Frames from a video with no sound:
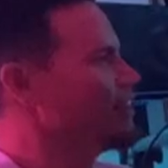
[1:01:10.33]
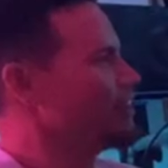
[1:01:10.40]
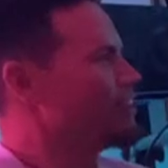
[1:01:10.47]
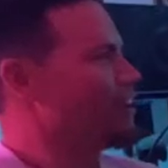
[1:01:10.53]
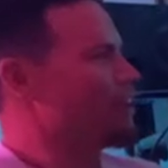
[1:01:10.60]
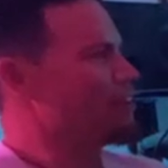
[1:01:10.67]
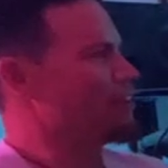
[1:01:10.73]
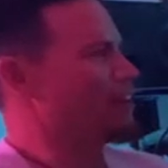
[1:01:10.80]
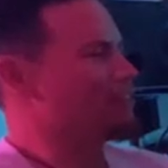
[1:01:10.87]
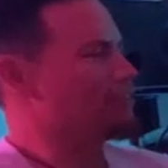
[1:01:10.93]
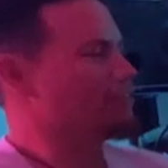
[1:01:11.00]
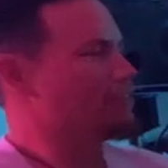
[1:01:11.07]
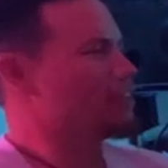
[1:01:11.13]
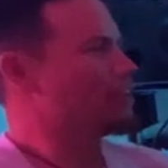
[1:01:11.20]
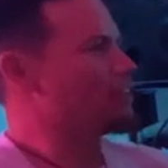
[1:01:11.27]
Yeah, no, I
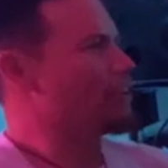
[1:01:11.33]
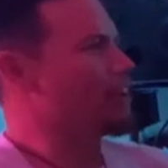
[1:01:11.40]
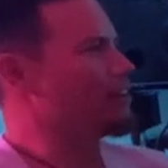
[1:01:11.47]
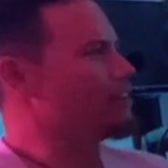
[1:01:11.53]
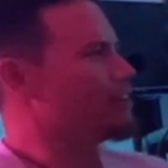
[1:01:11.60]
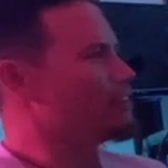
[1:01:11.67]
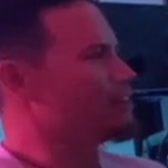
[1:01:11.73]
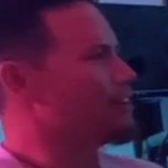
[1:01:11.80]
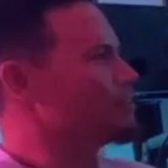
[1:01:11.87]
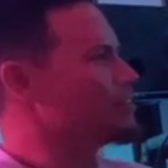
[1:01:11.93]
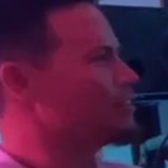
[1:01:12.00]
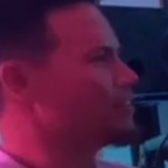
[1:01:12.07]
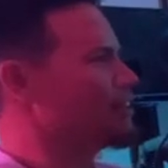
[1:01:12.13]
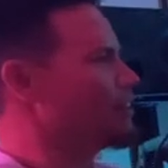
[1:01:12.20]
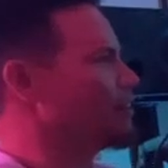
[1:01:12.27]
figured you hadn't had time to
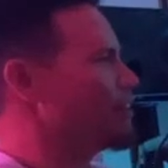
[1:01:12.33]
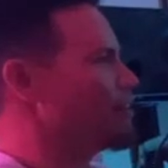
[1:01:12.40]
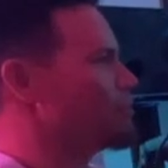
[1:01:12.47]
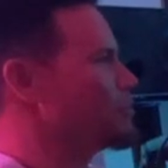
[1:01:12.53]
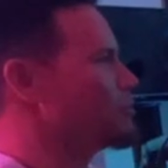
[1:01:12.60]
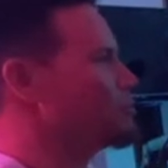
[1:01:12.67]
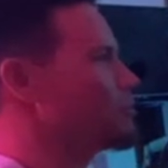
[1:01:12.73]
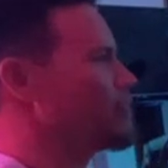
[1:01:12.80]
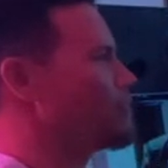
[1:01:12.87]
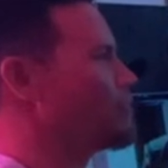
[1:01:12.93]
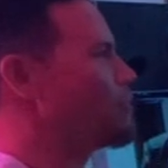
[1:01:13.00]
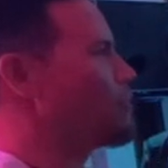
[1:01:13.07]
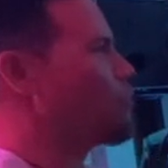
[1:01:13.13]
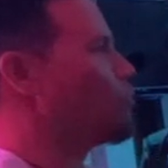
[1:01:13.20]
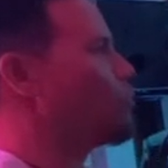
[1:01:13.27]
see any of that, but it's
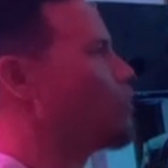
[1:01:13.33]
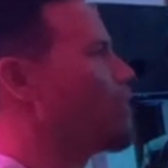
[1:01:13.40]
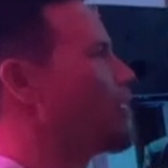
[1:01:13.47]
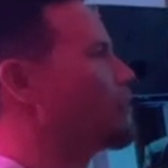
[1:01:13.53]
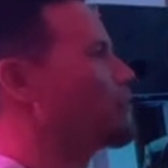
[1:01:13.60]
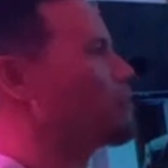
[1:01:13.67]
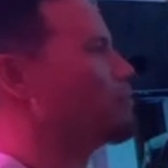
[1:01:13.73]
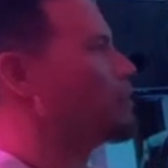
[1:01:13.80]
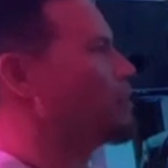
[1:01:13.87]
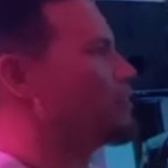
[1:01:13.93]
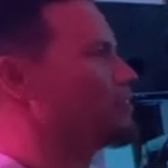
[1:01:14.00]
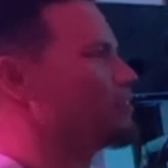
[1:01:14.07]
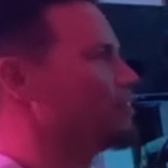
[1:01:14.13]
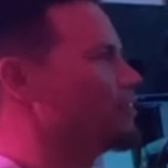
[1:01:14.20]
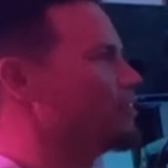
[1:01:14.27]
been a wild
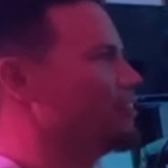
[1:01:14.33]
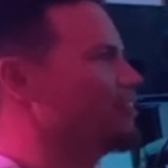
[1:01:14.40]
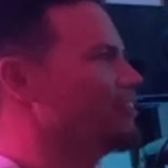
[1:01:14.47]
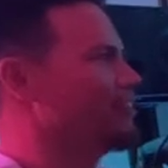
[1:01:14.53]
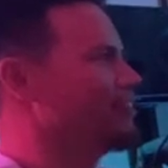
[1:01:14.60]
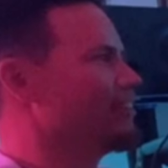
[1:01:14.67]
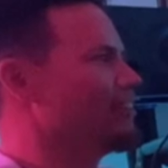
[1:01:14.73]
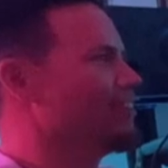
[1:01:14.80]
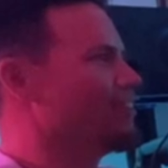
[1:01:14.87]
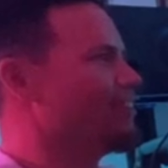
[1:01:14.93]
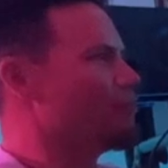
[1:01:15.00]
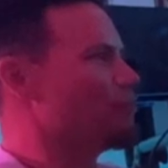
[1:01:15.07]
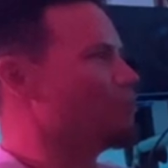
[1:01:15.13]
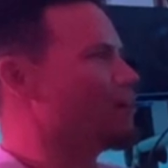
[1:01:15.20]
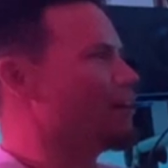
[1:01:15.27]
month, dude. Yeah.
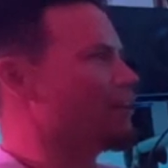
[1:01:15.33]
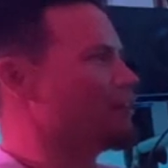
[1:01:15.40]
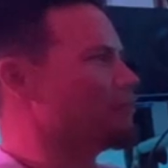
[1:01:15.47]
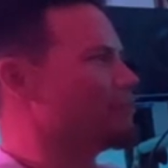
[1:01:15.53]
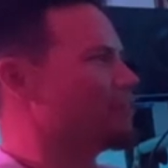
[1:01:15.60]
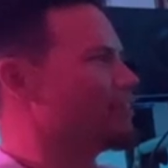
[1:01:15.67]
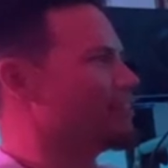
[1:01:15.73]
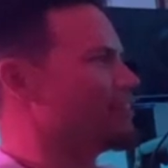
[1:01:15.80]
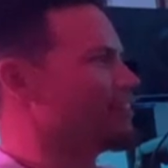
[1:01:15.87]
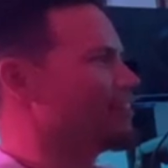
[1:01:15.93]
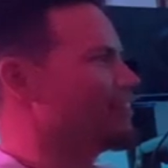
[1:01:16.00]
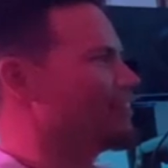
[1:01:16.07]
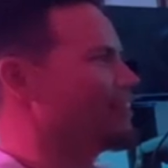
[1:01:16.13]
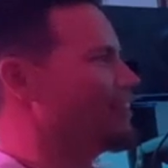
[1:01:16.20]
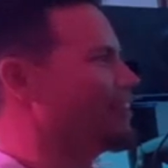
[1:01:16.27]
A wild month
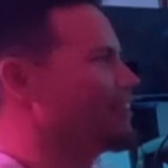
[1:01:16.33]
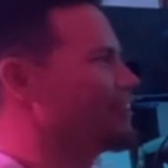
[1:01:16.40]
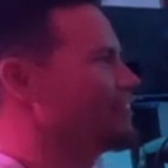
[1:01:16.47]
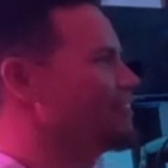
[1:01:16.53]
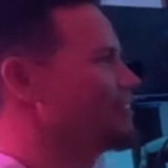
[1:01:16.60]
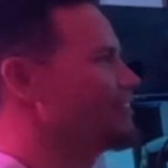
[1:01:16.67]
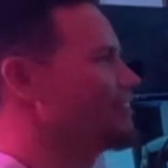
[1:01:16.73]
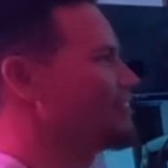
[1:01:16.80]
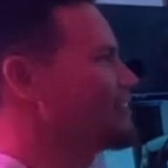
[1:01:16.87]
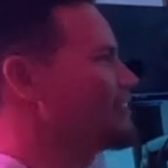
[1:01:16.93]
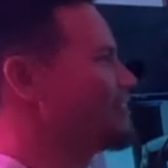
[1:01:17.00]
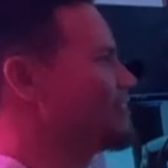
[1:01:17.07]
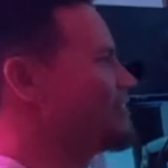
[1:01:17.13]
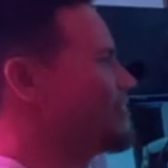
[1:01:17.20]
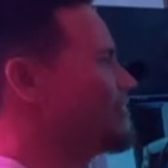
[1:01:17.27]
in, that
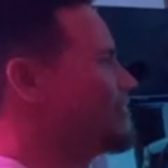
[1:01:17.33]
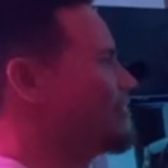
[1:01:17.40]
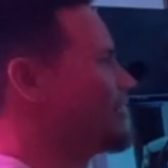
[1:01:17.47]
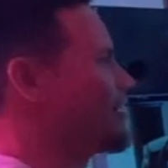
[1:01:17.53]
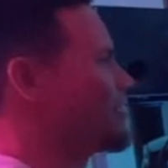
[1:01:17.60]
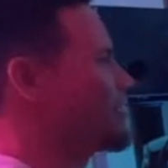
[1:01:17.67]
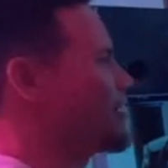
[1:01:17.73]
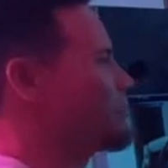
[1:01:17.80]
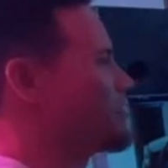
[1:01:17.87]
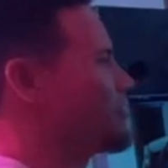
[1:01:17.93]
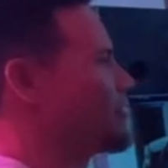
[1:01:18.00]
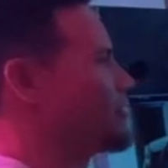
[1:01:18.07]
in that type of. Energy.